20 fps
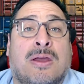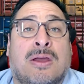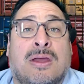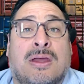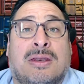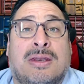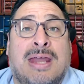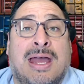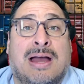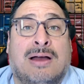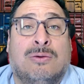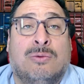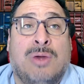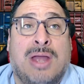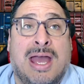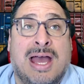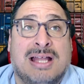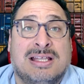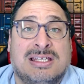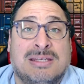Now, we
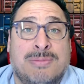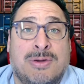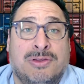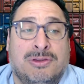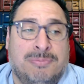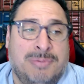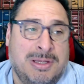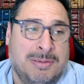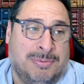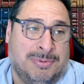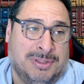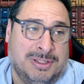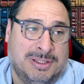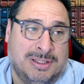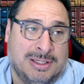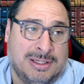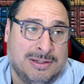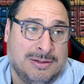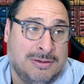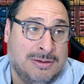add some other people
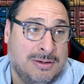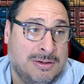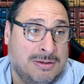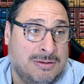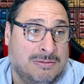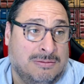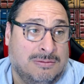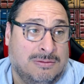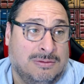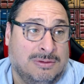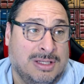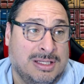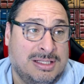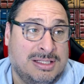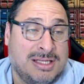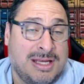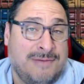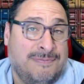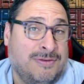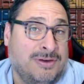in there.
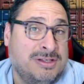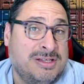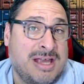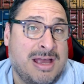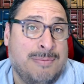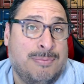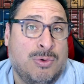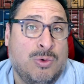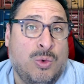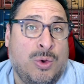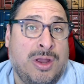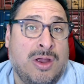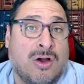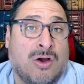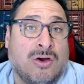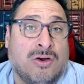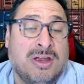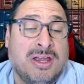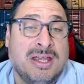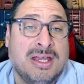Let's say, for example, we
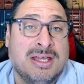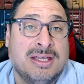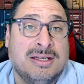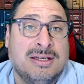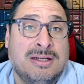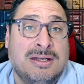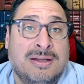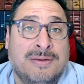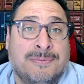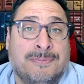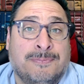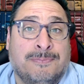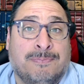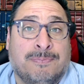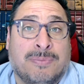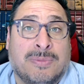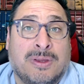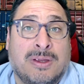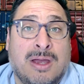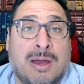are in
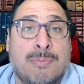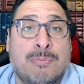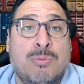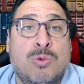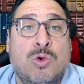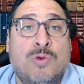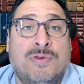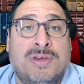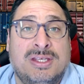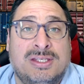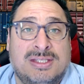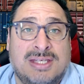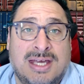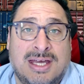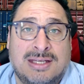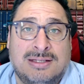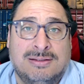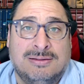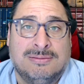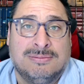a movie
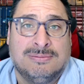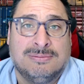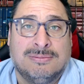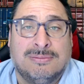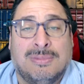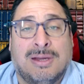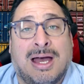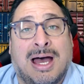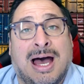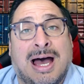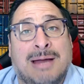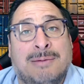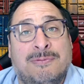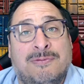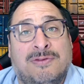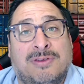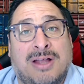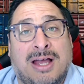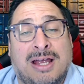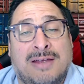set. I'm
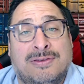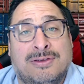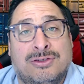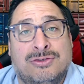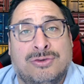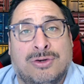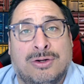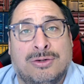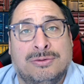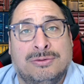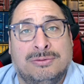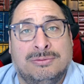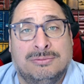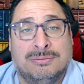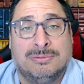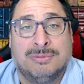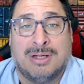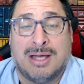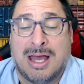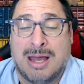flying the drone.
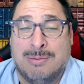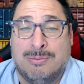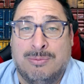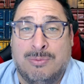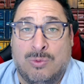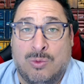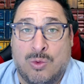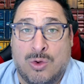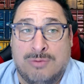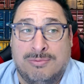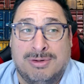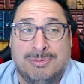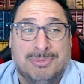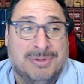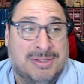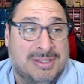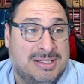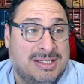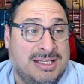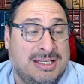I'm one member
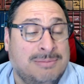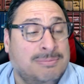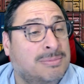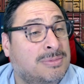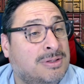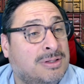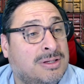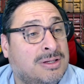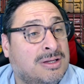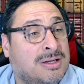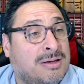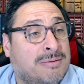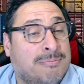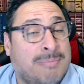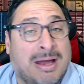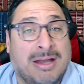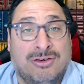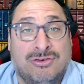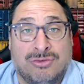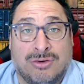team.
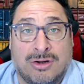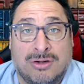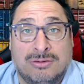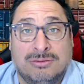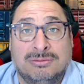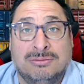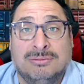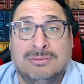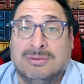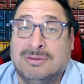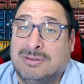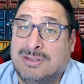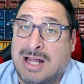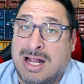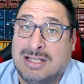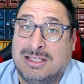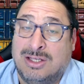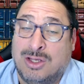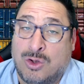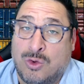My drone,
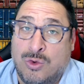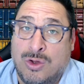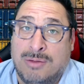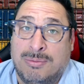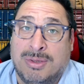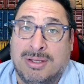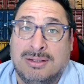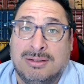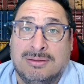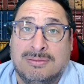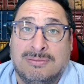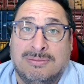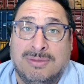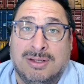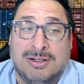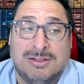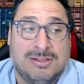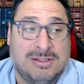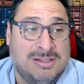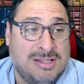that's the equipment.
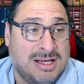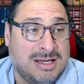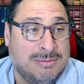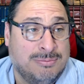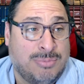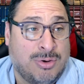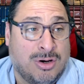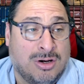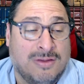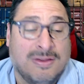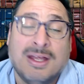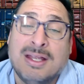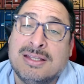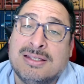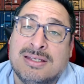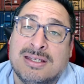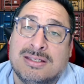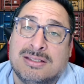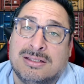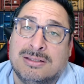There's the second part of that
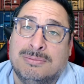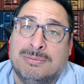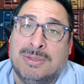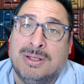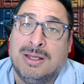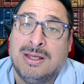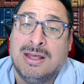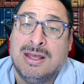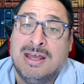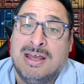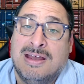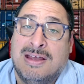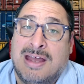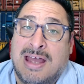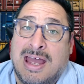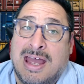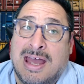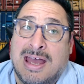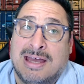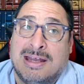system.
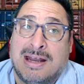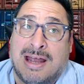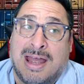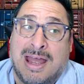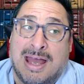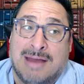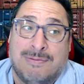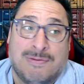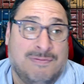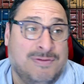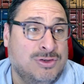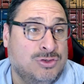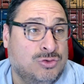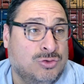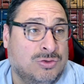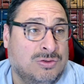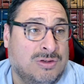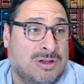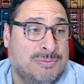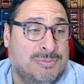And I have a
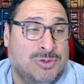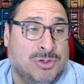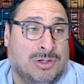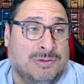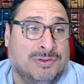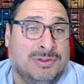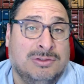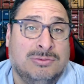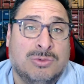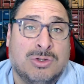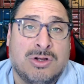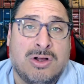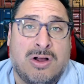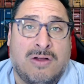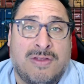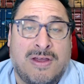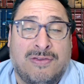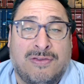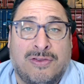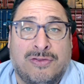visual observer. We'll
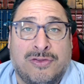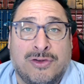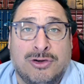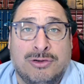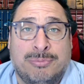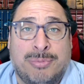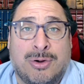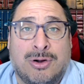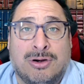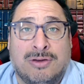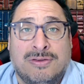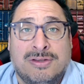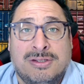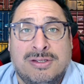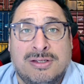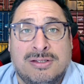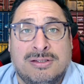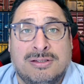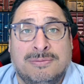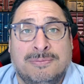call that the third part of the
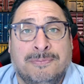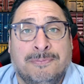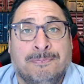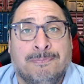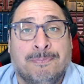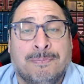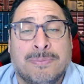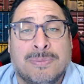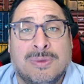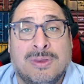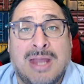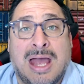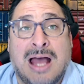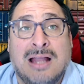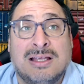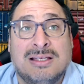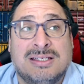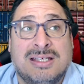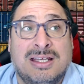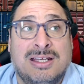system.
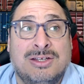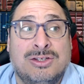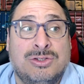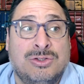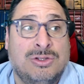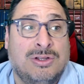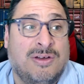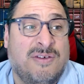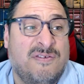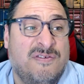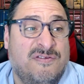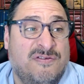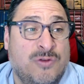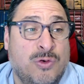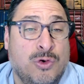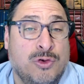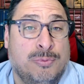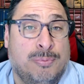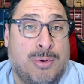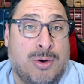Now let's get into the
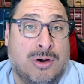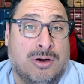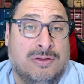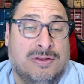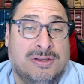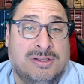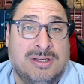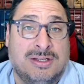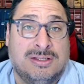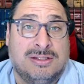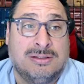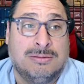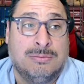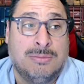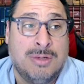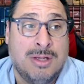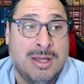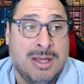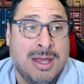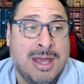fourth part of the system.